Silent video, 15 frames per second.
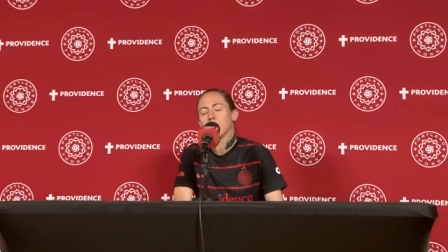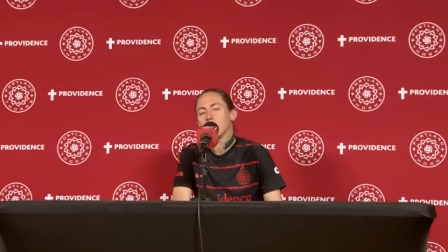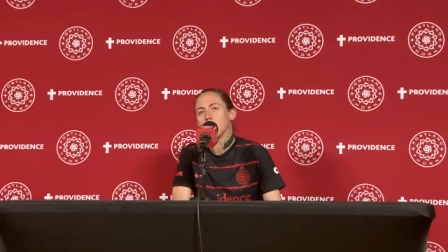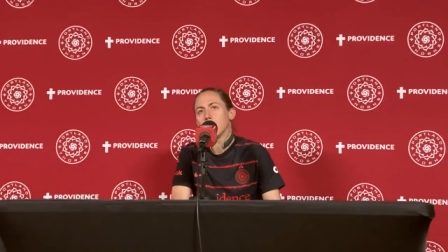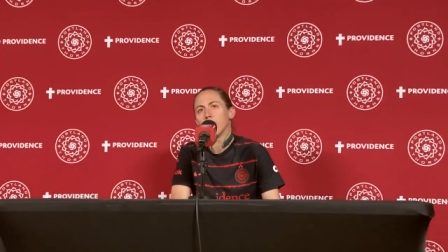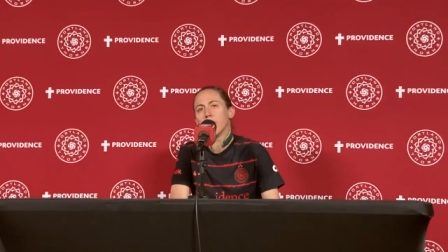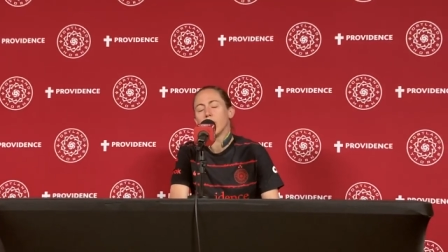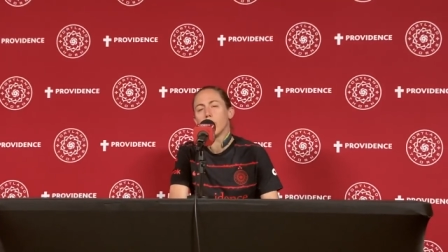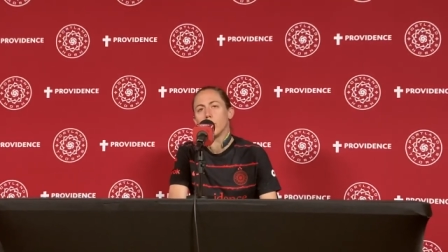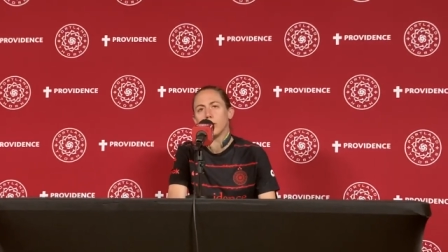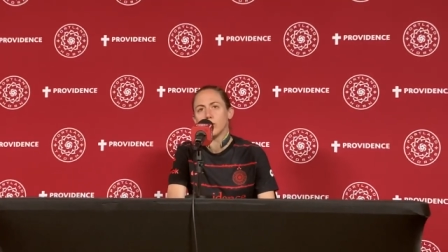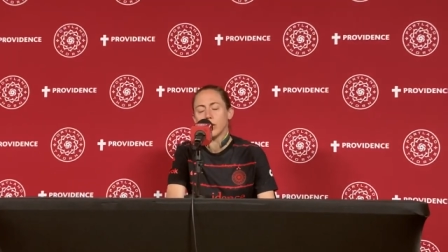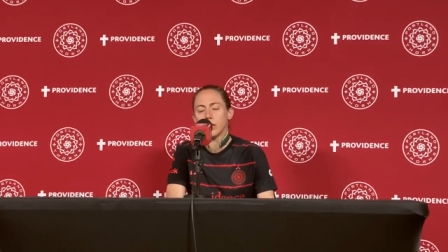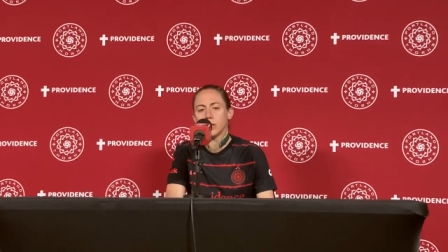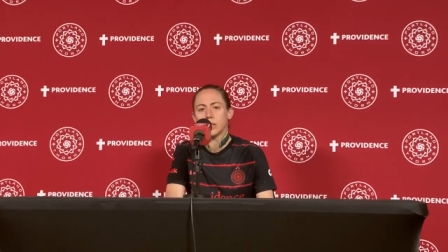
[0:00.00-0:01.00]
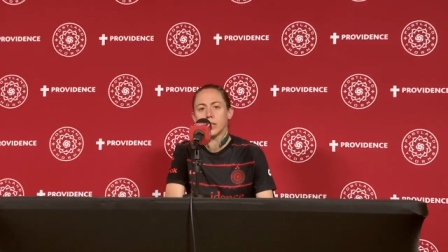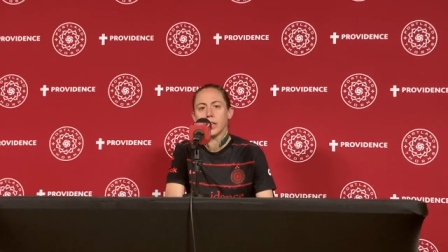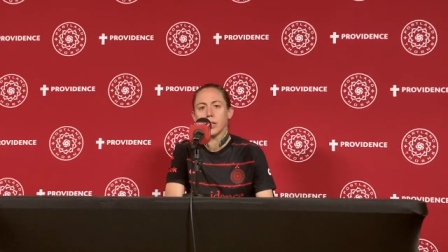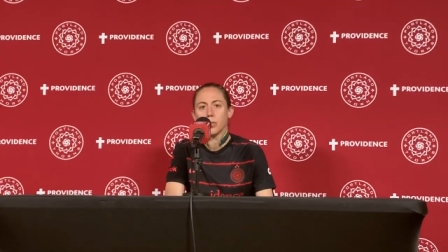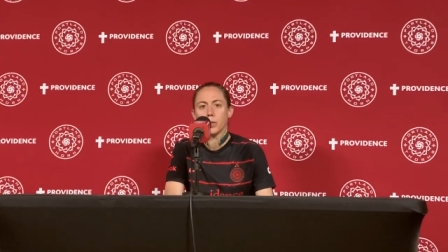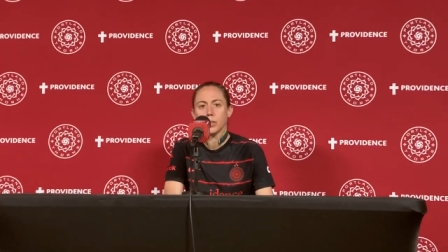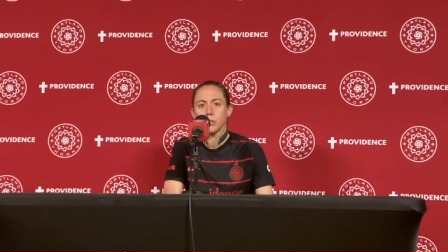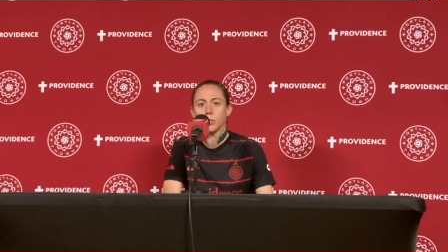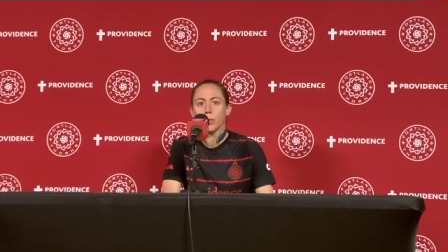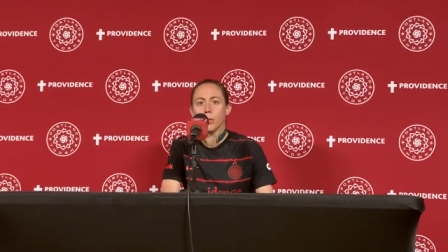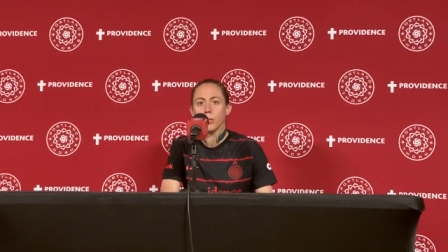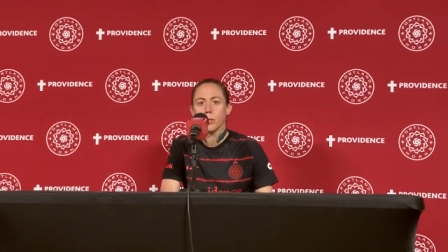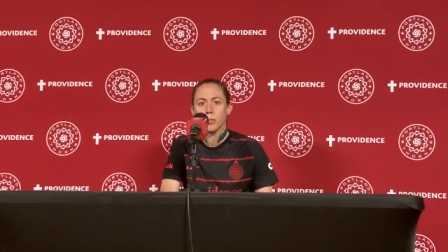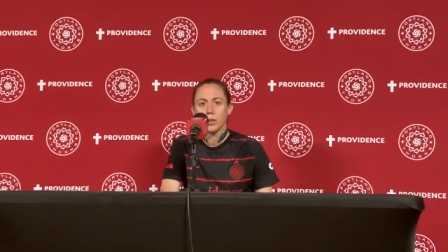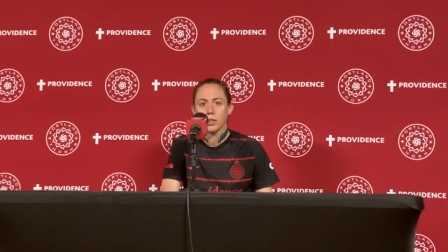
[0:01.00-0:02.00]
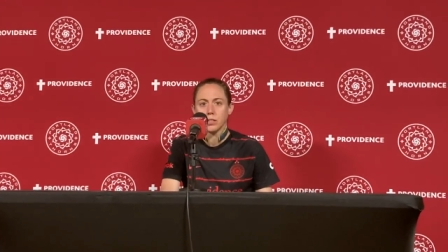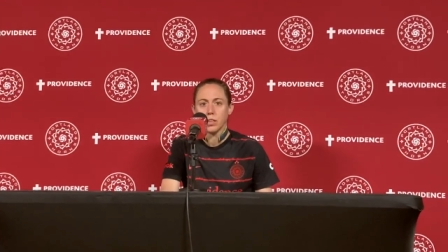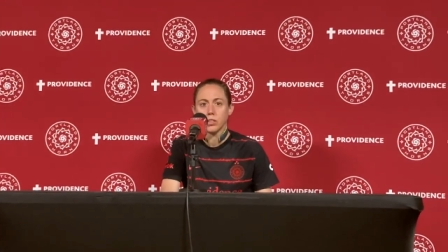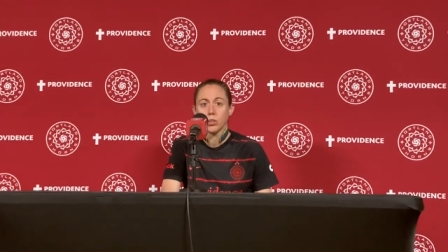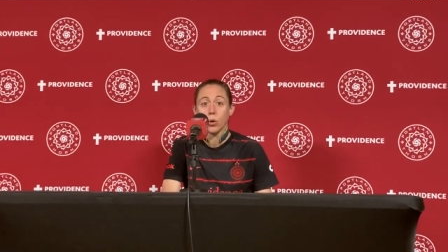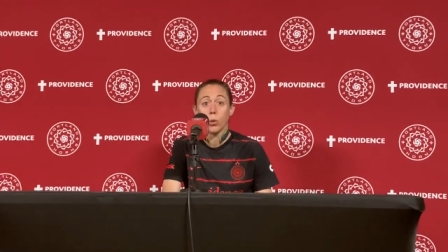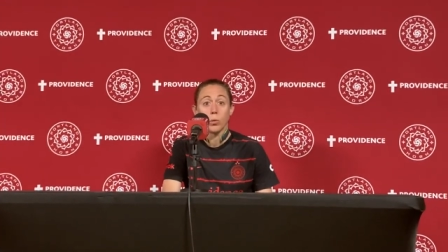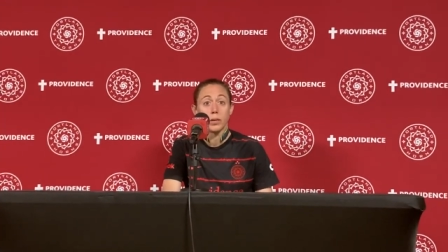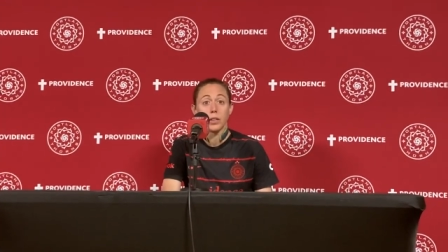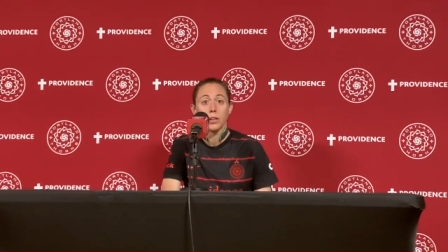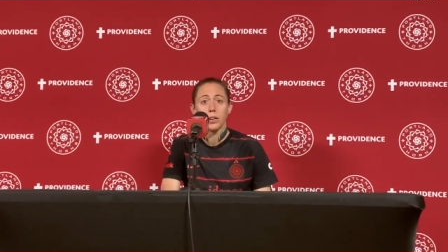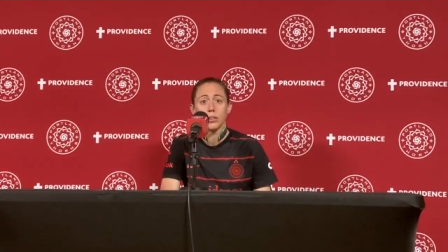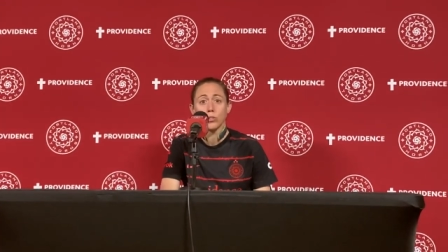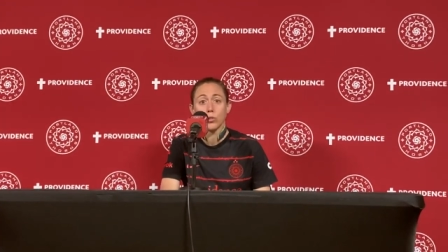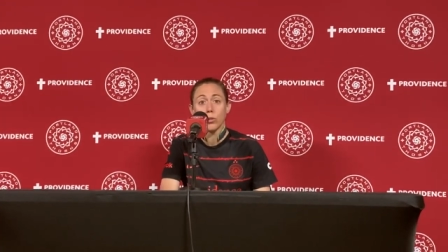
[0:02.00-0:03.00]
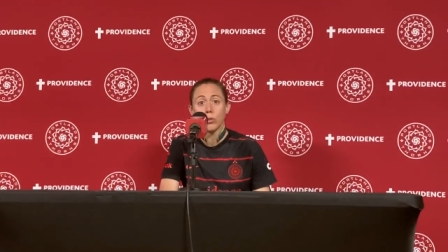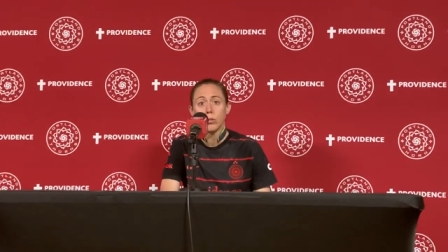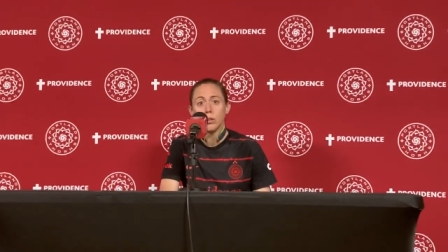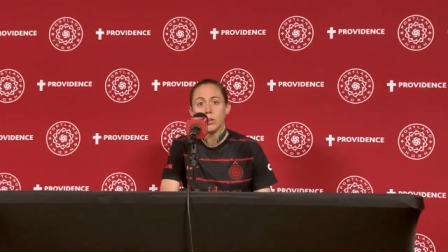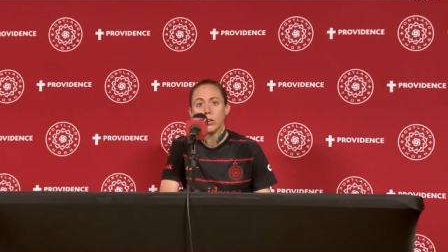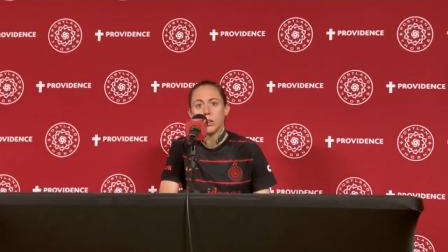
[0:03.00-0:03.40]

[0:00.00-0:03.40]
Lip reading: You know, we try and stay in the present moment because that's all we can control.